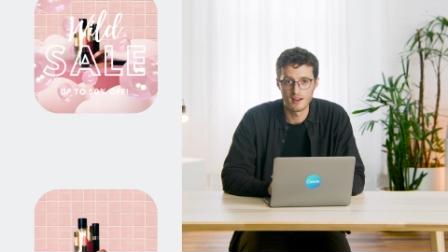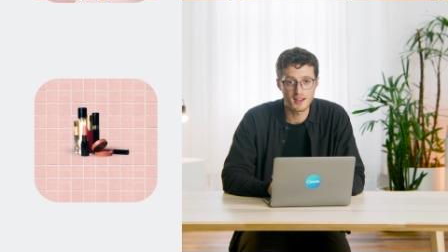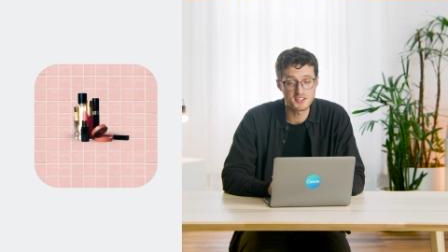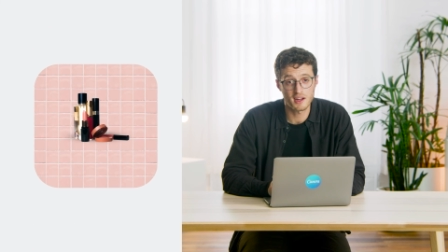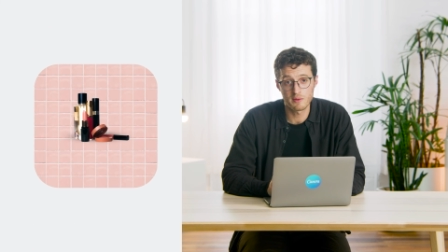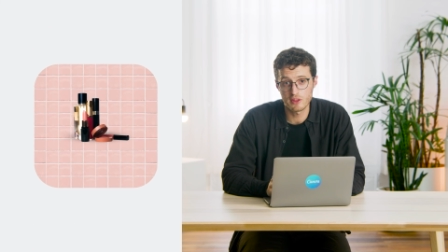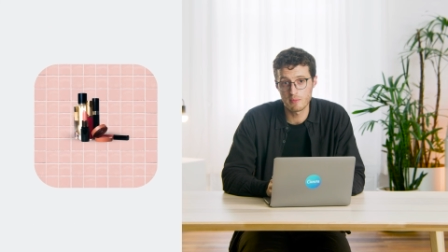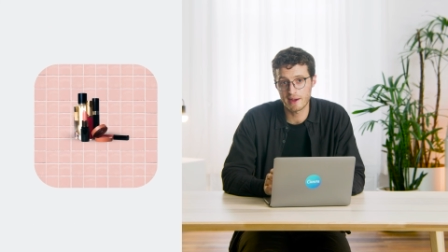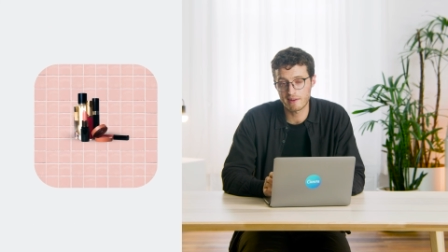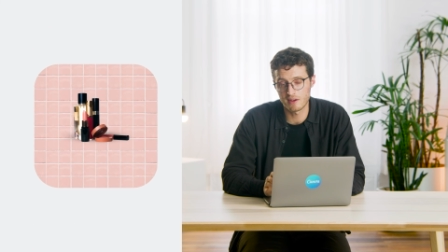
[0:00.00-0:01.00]
I started with a
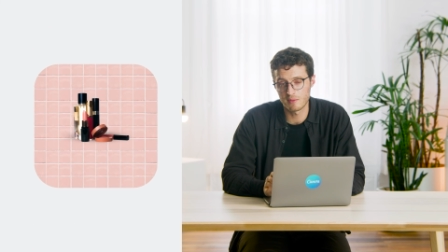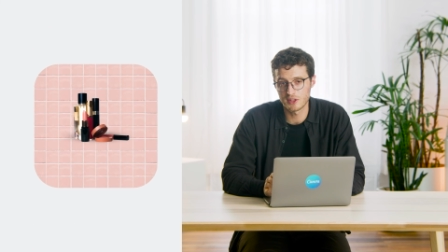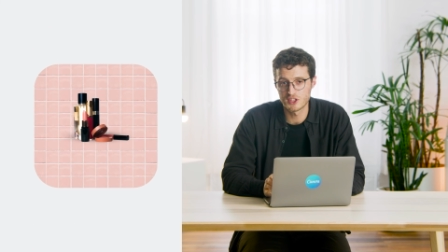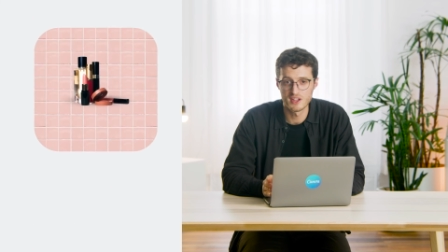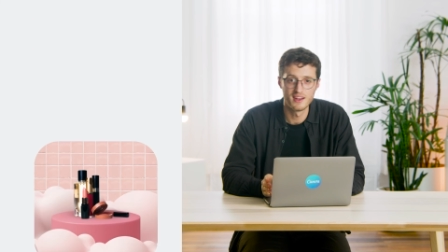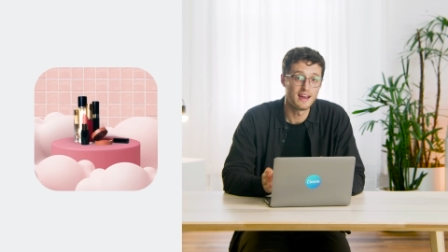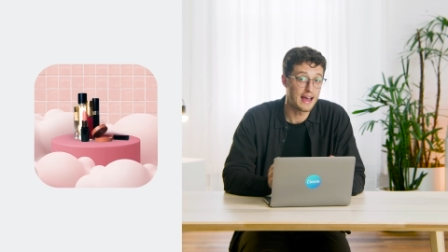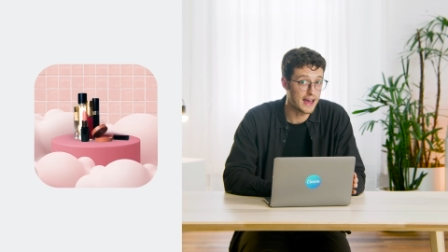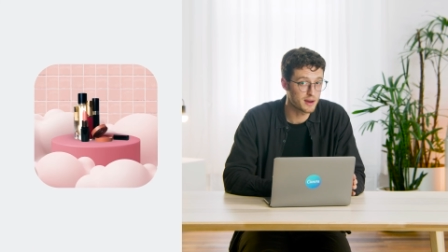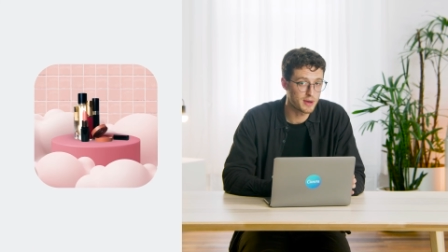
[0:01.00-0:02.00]
background image,
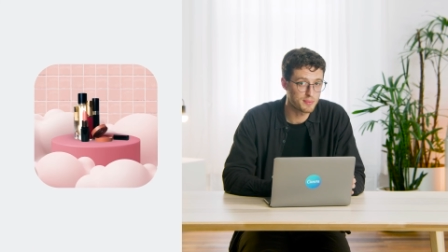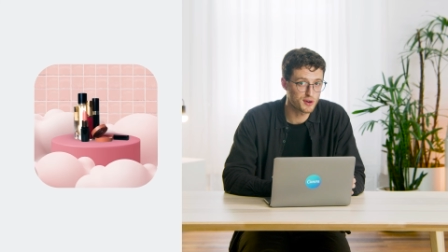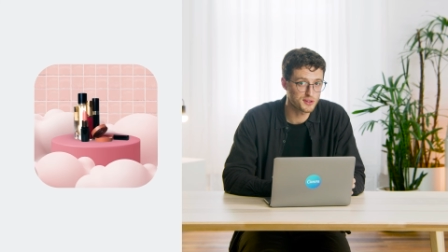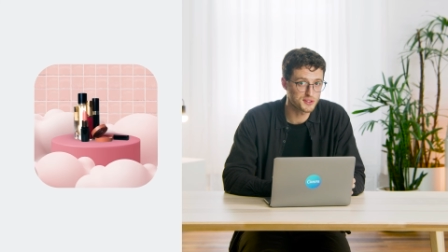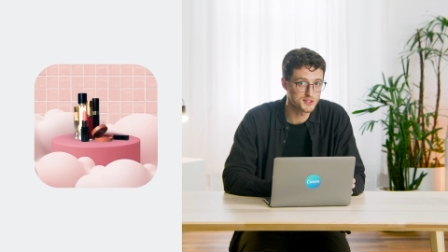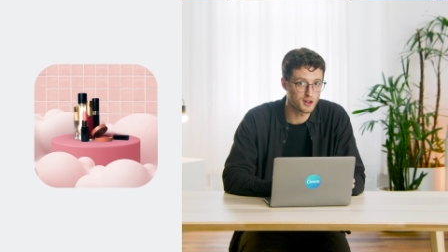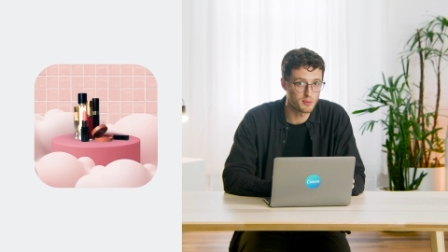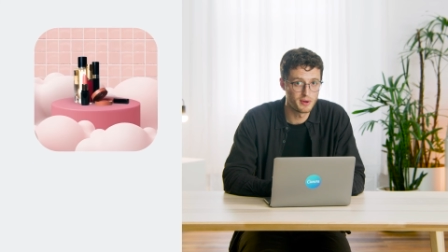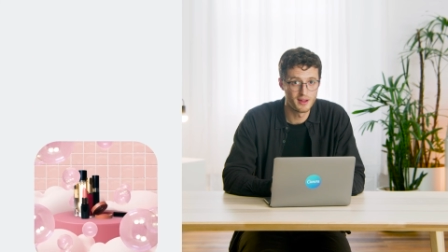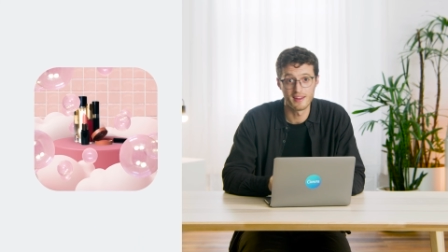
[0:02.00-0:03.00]
added my product on
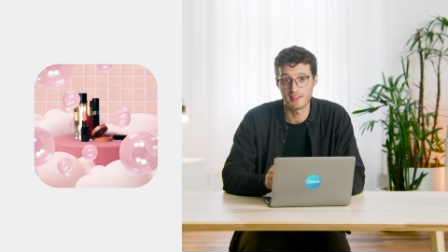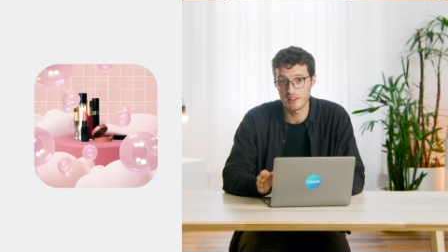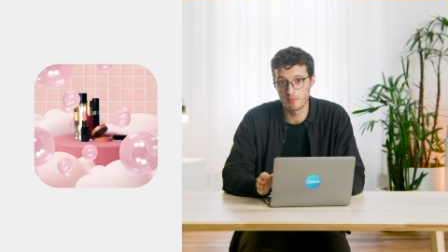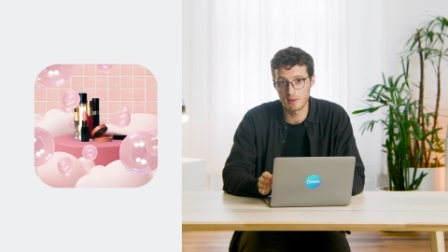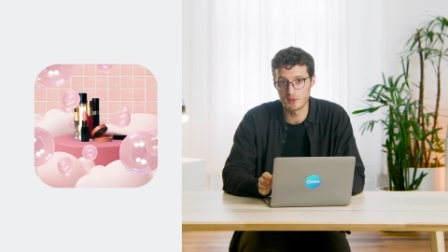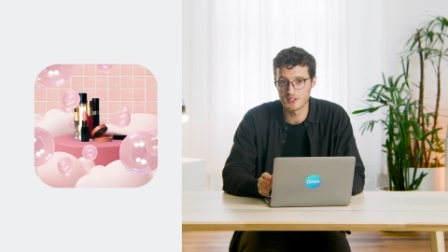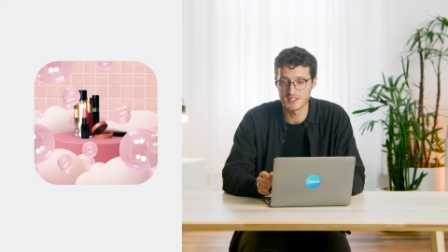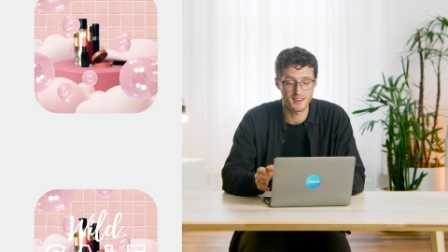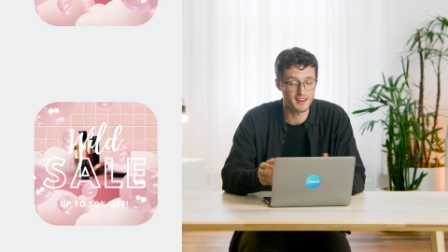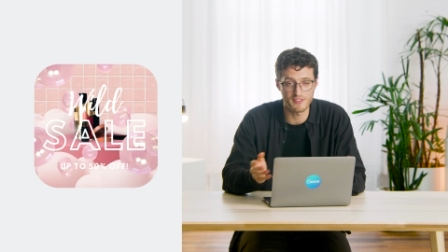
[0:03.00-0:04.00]
top, then the bubbles,
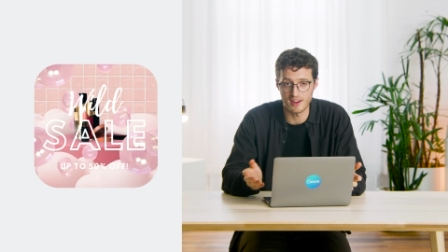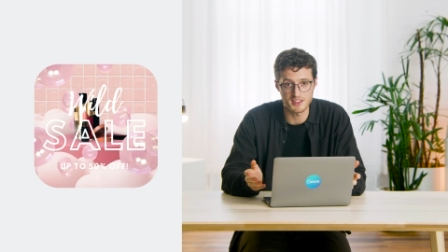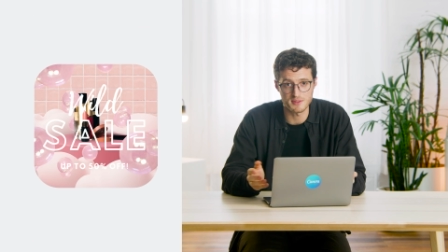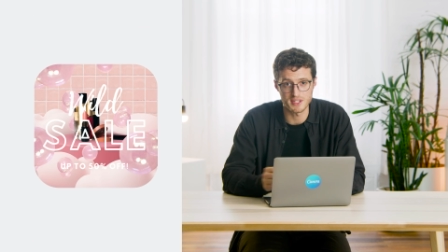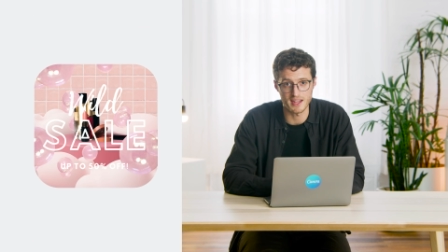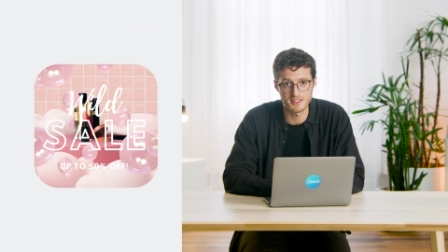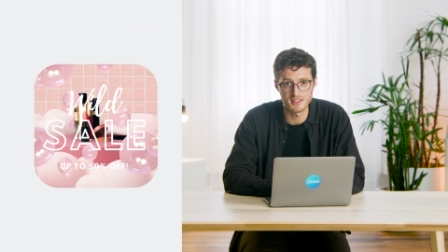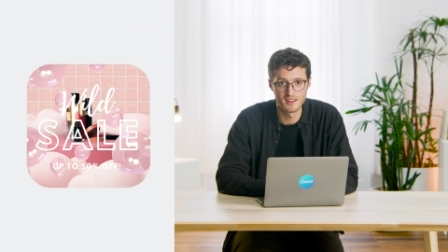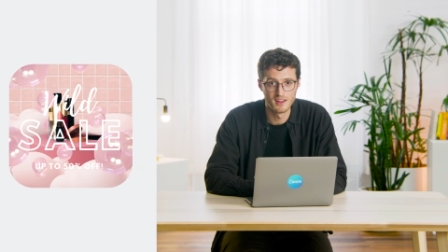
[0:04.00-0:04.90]
and finally some text.